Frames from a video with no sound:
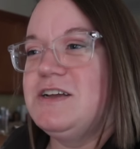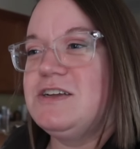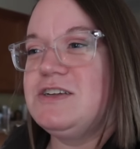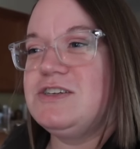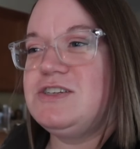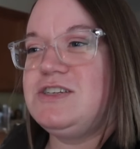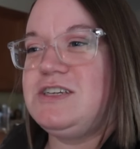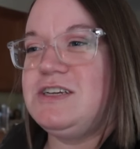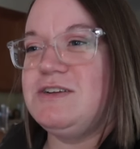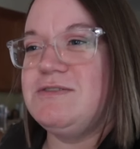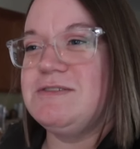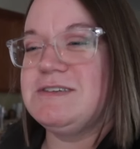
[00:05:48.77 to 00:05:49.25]

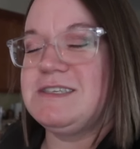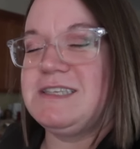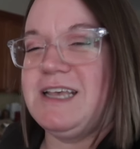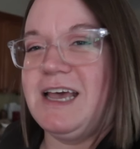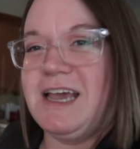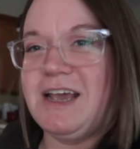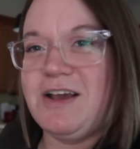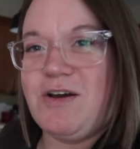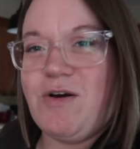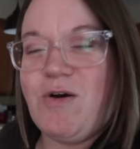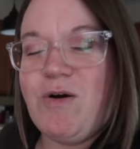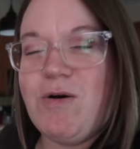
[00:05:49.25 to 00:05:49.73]
she was
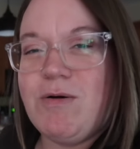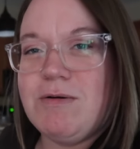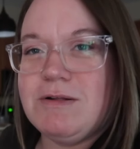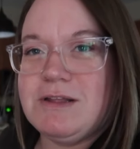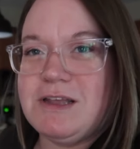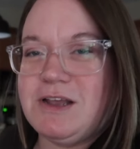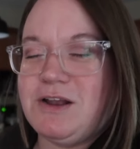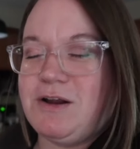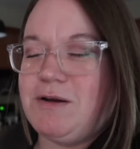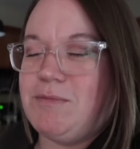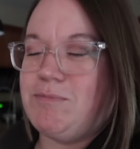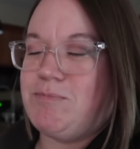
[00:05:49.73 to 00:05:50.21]
like
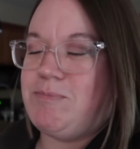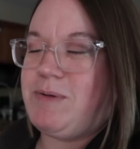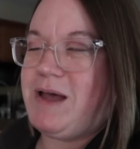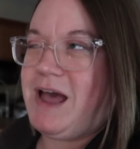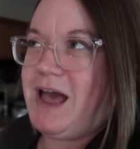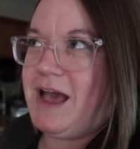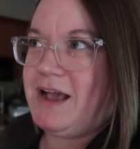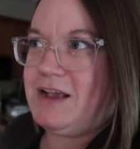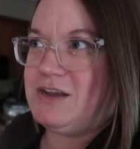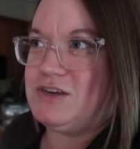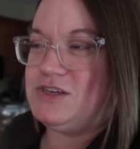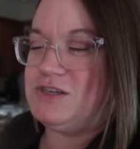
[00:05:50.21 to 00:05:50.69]
holding her
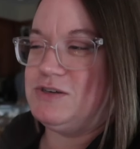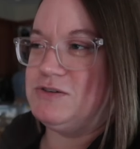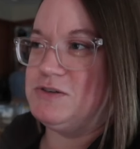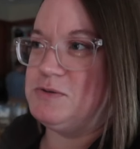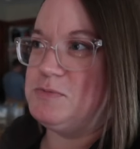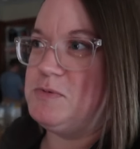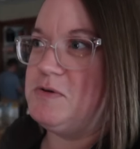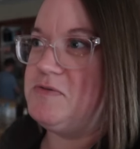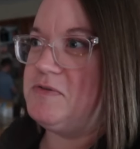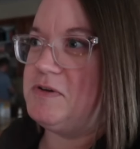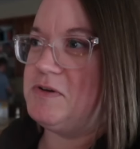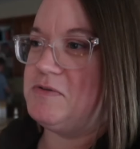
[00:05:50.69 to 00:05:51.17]
back and she was
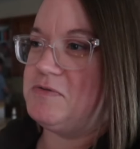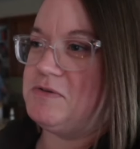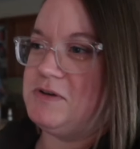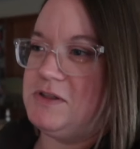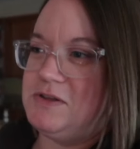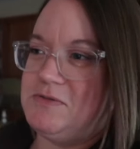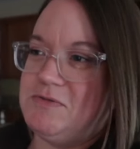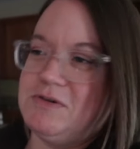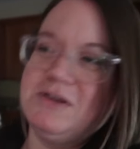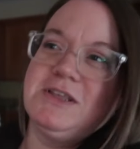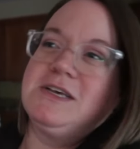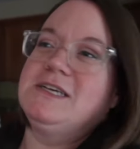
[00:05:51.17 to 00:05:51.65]
moving
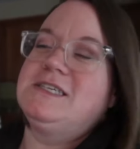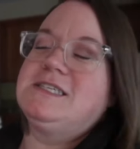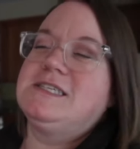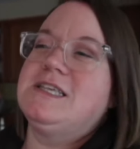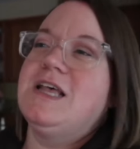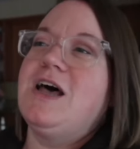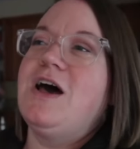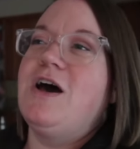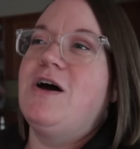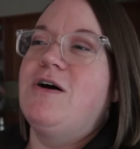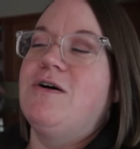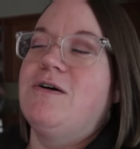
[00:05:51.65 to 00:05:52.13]
really, really
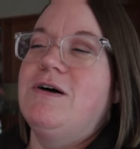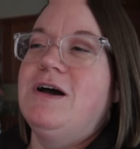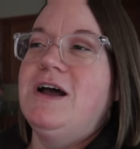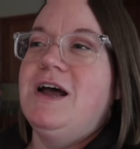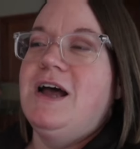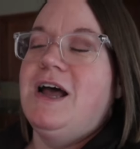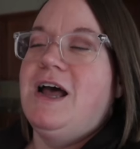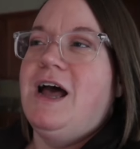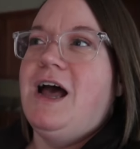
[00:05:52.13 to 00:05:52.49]
slow.